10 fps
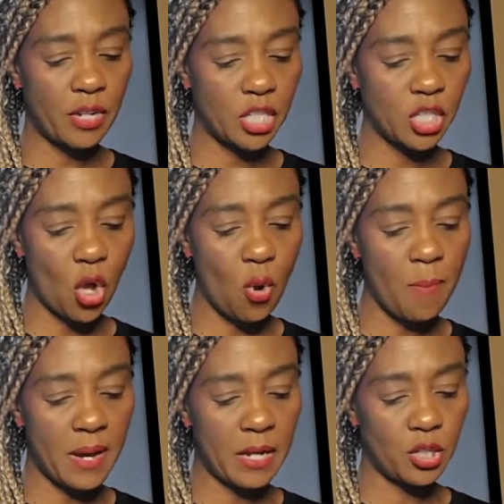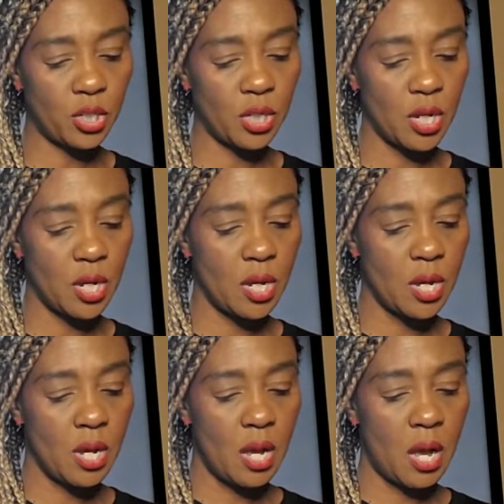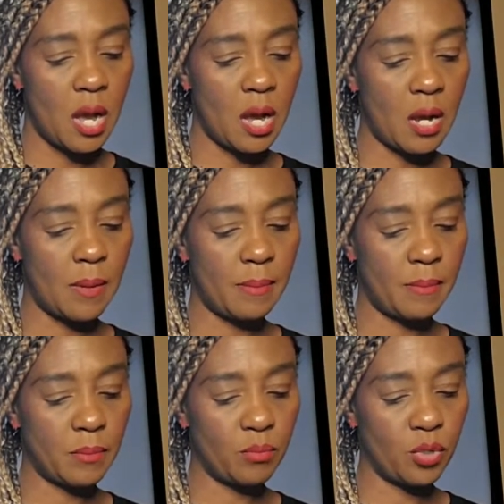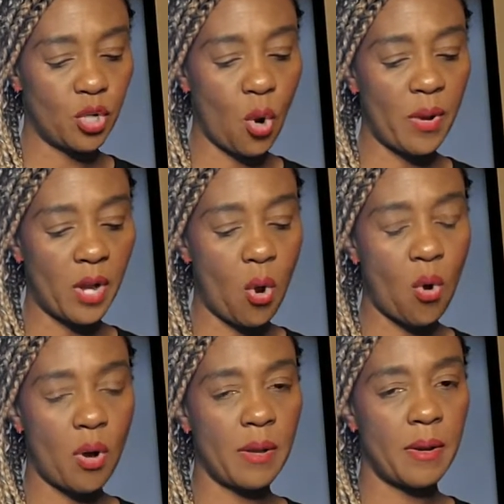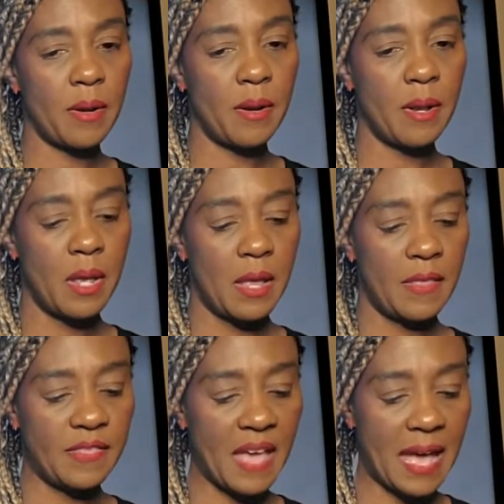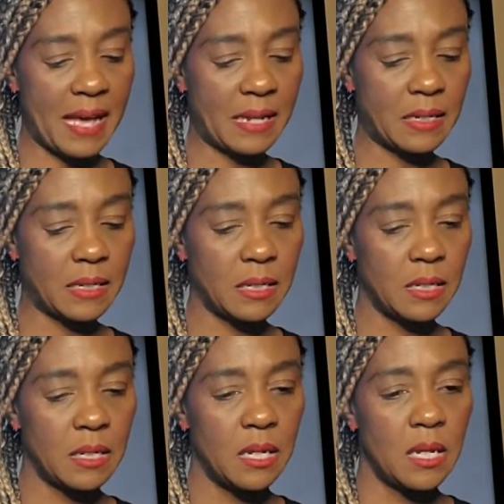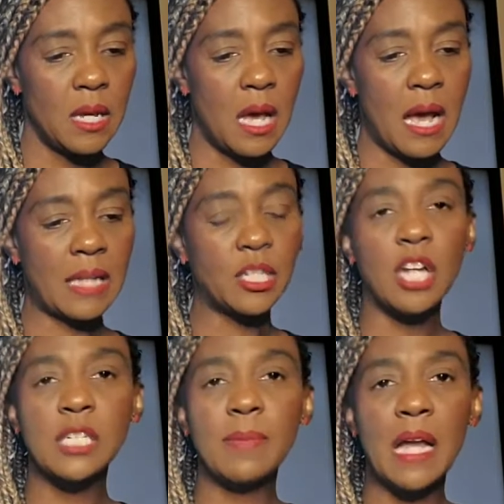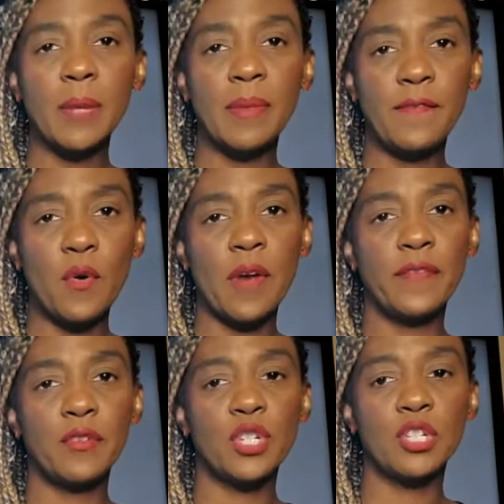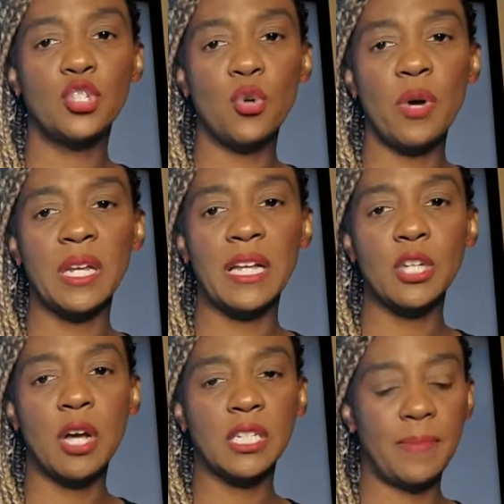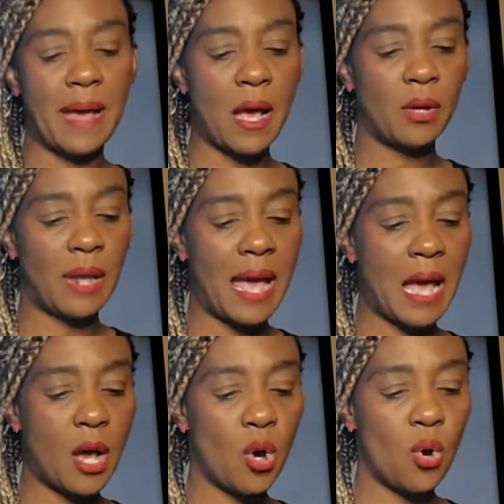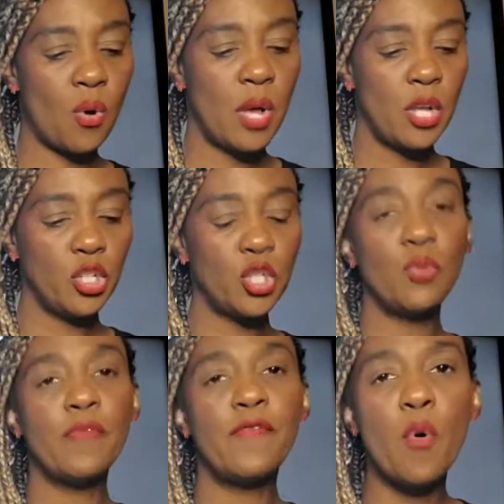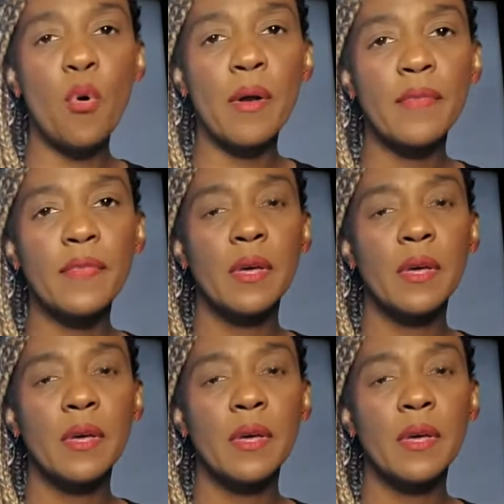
is so much um, going on that I talked about it before. If you're just joining, I talked about how June 4th